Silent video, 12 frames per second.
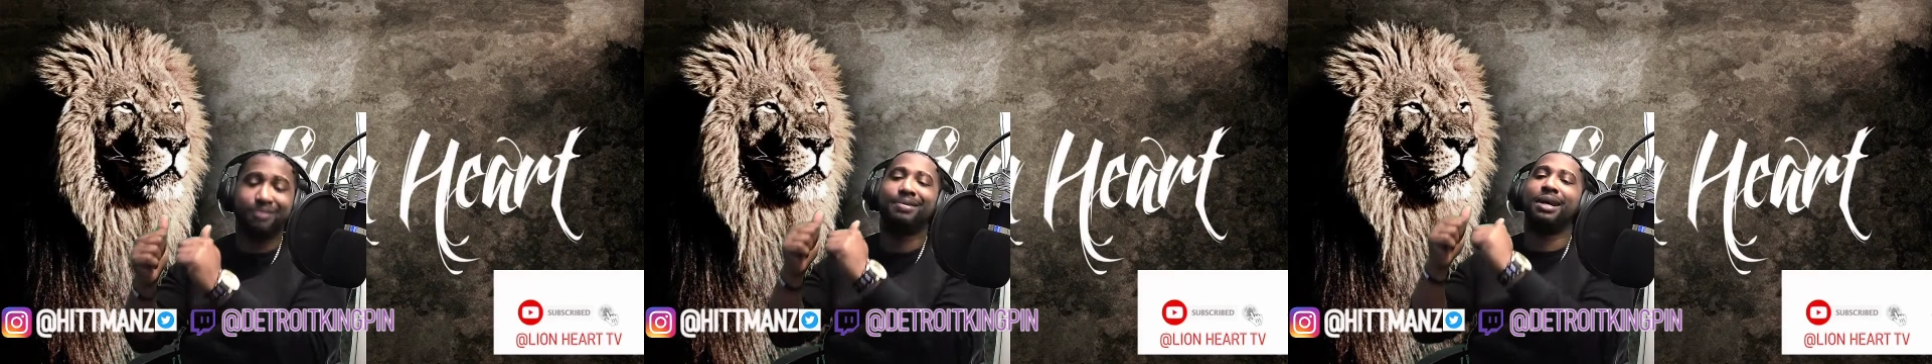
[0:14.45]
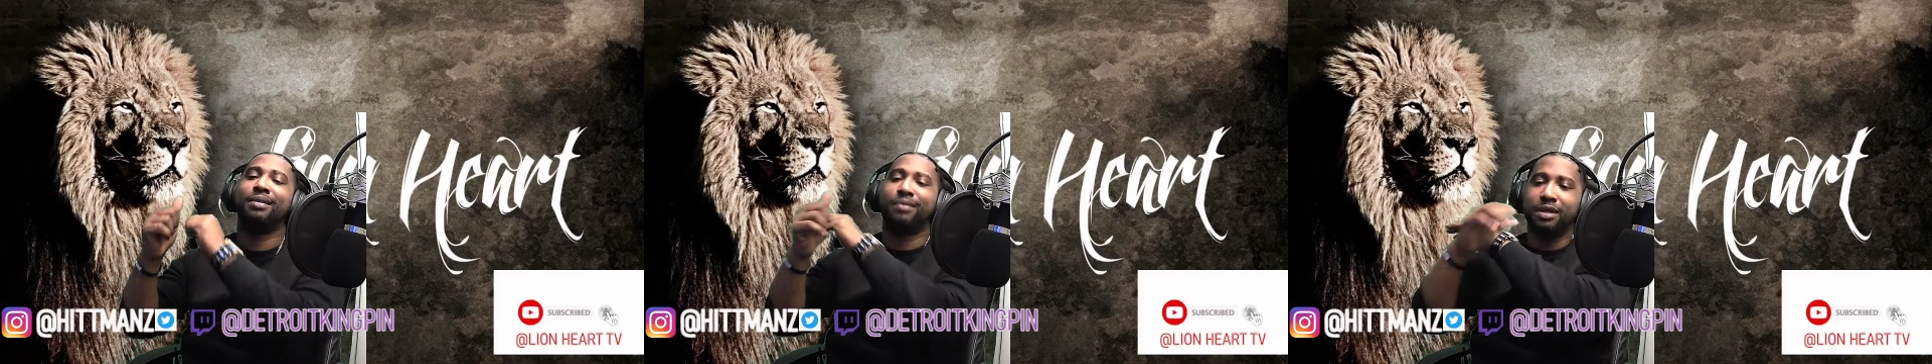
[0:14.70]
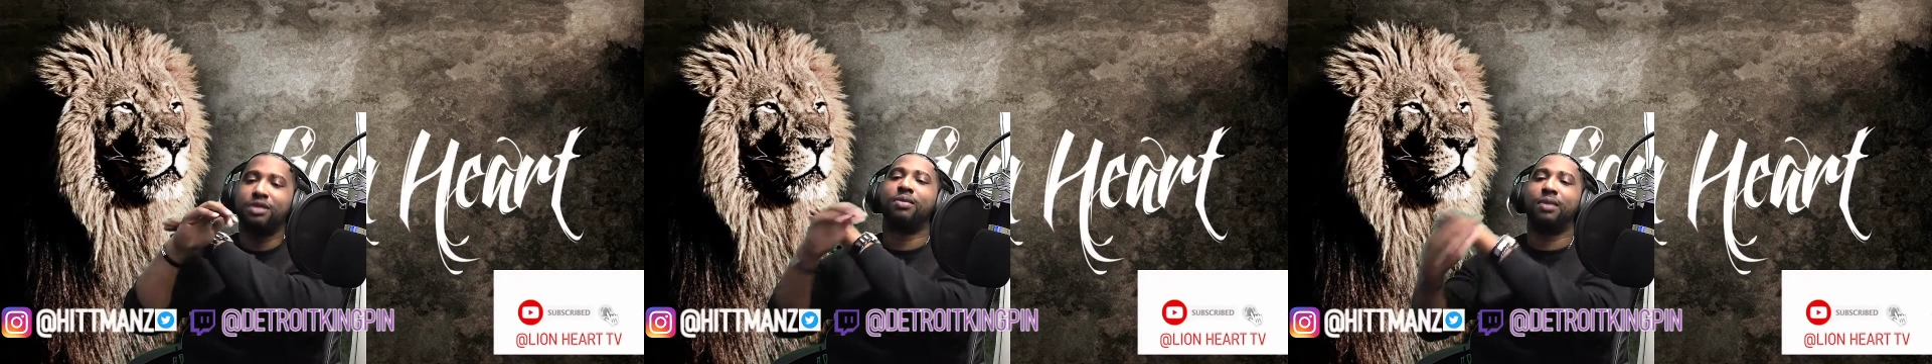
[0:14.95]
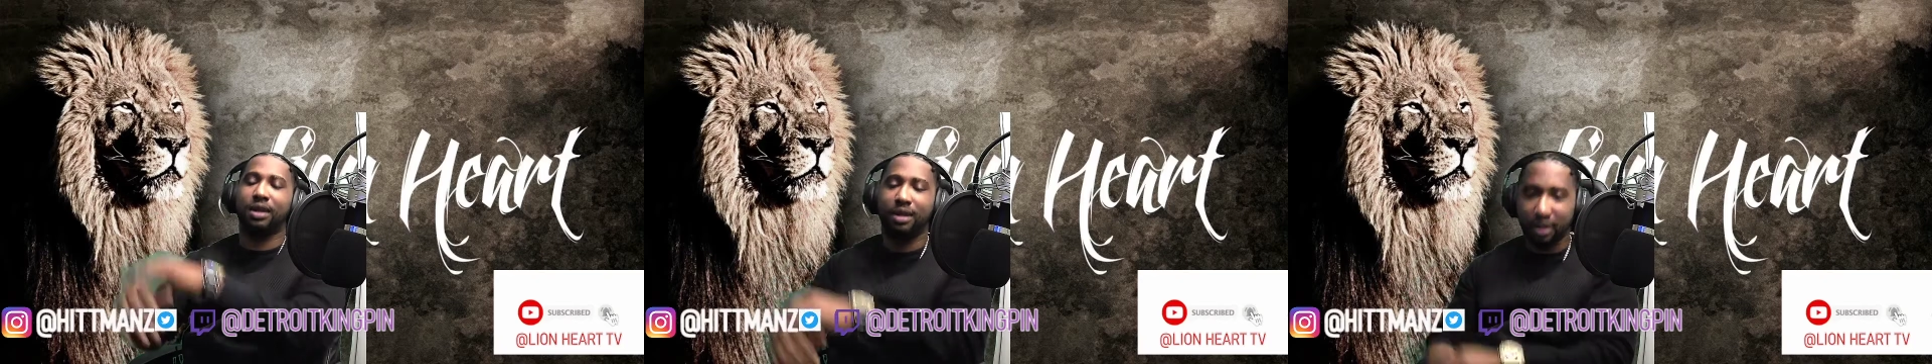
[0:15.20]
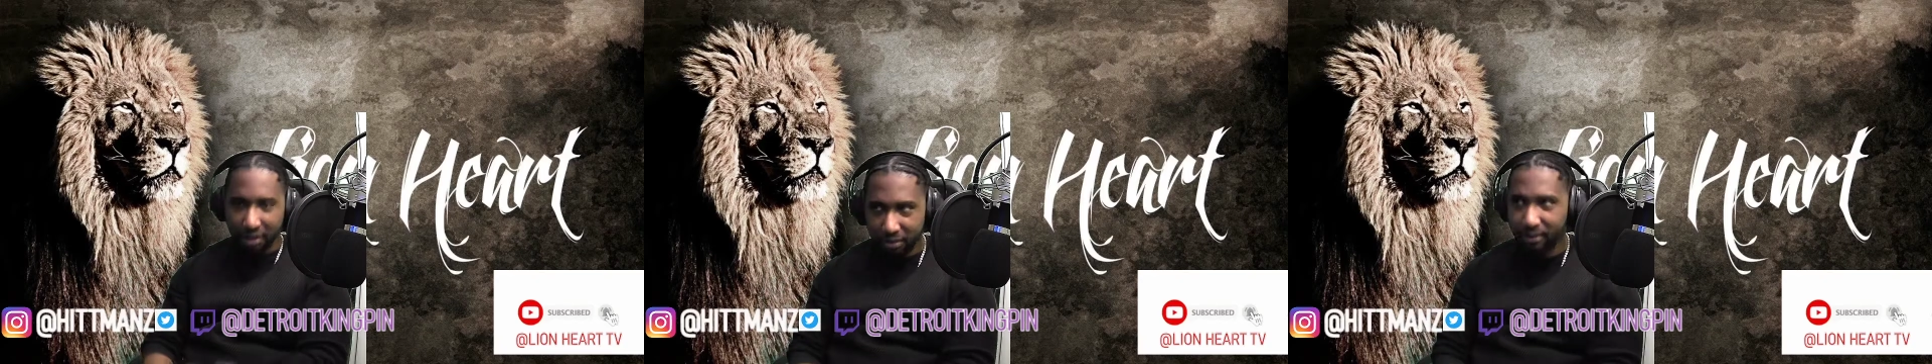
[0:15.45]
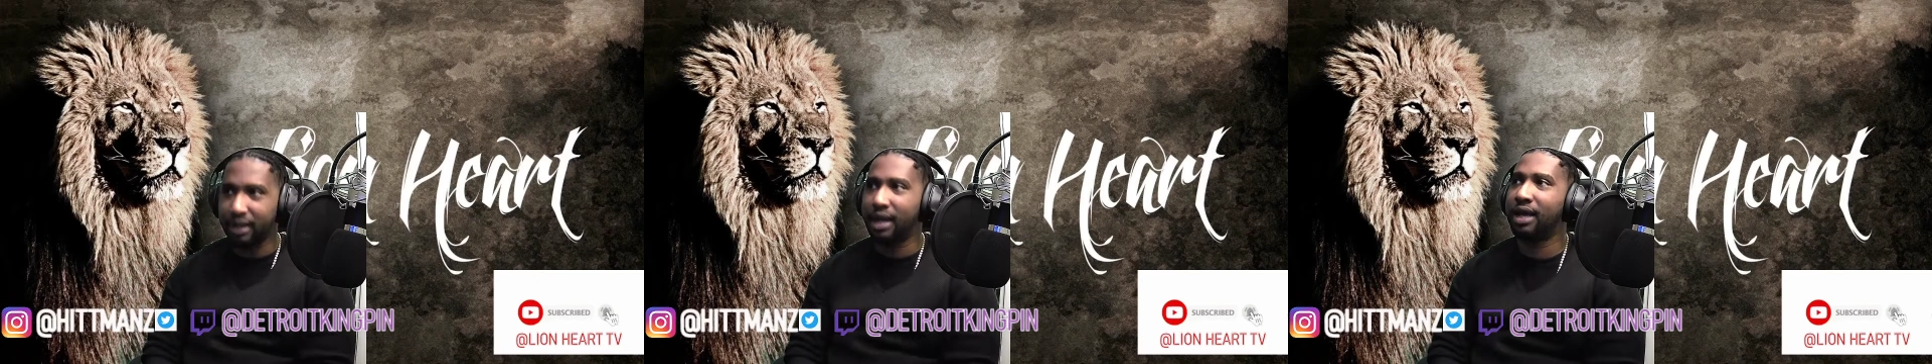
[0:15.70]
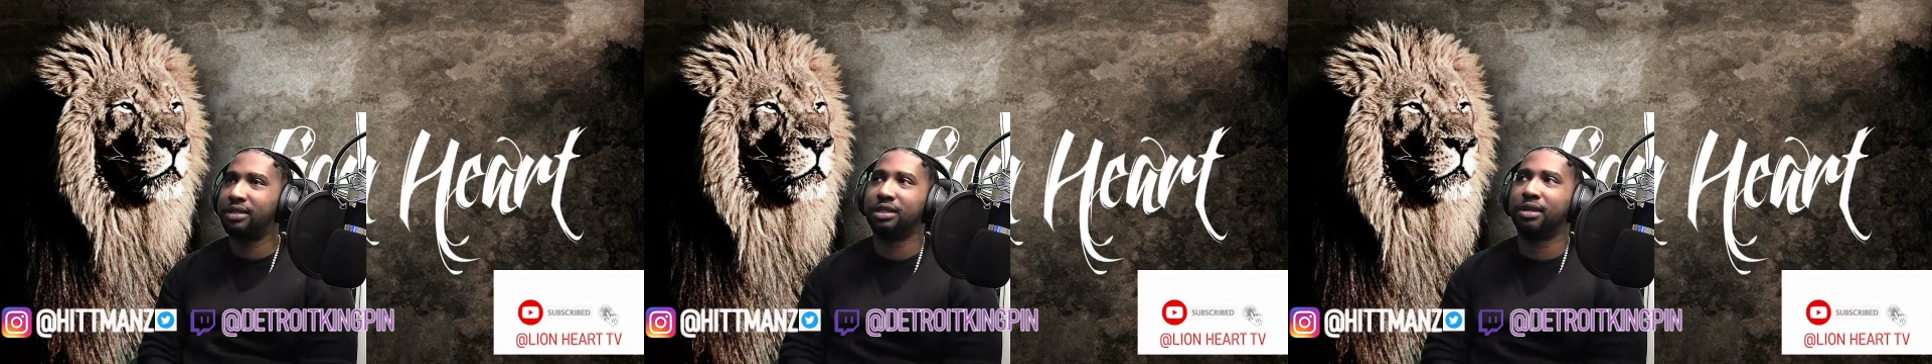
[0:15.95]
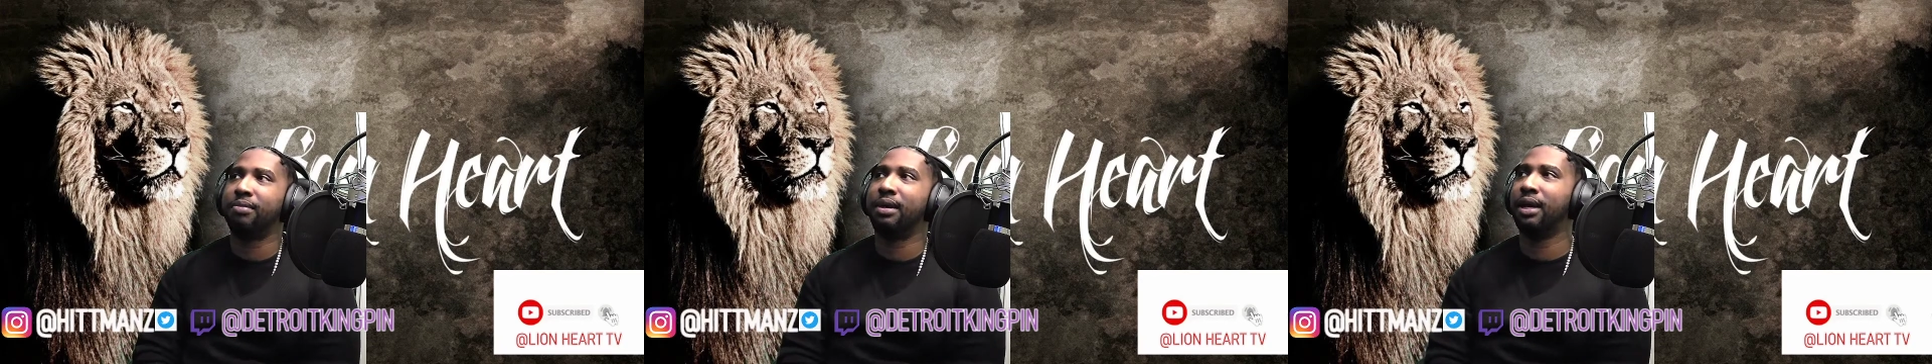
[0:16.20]
that, we doing another
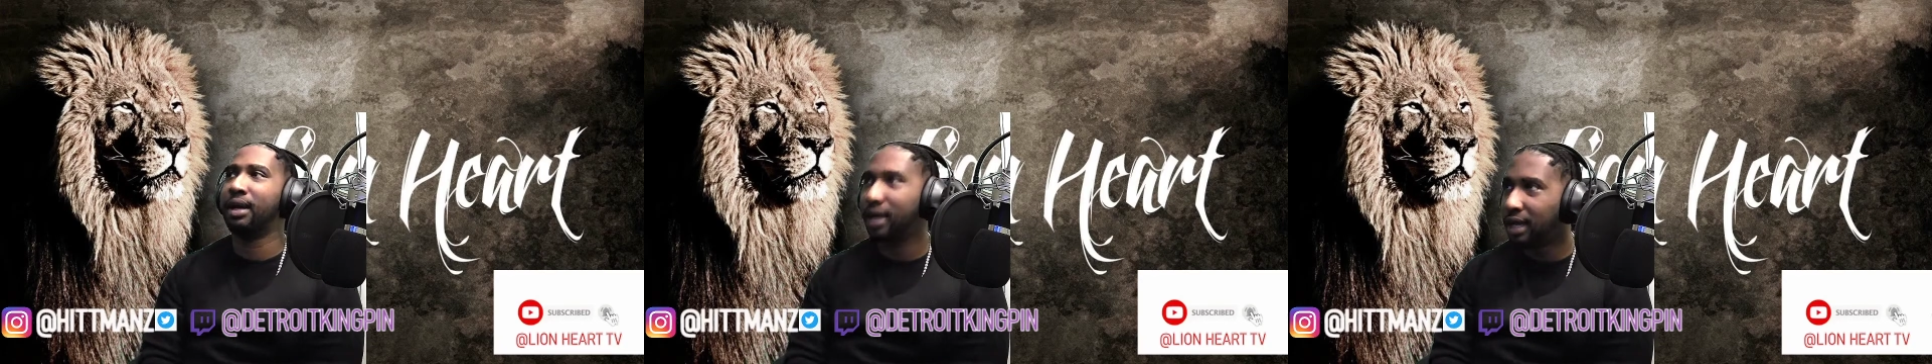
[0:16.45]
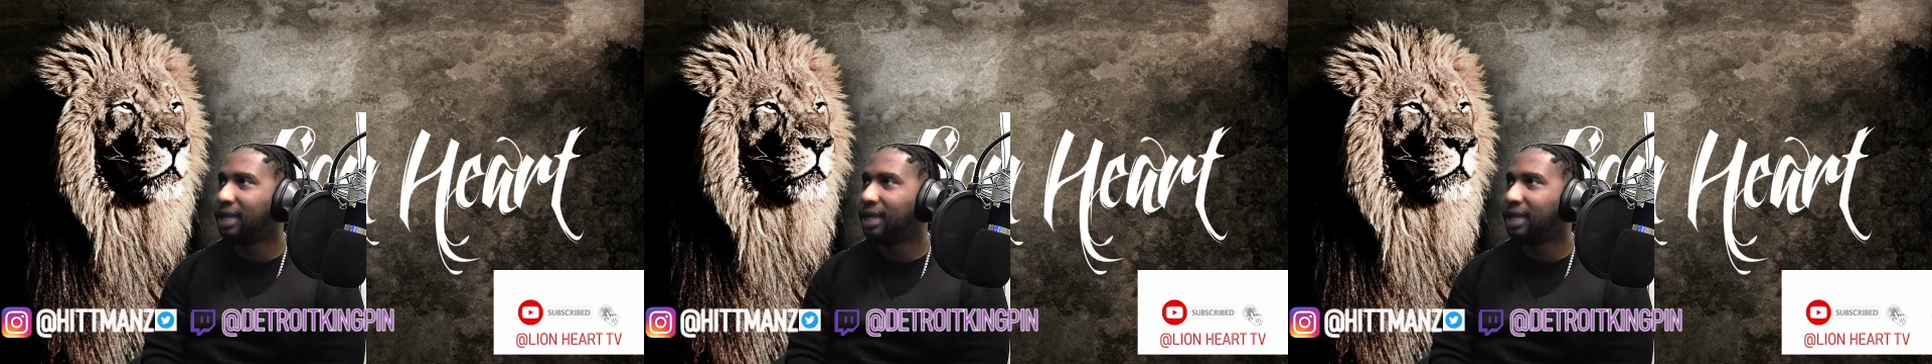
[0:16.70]
reaction, man,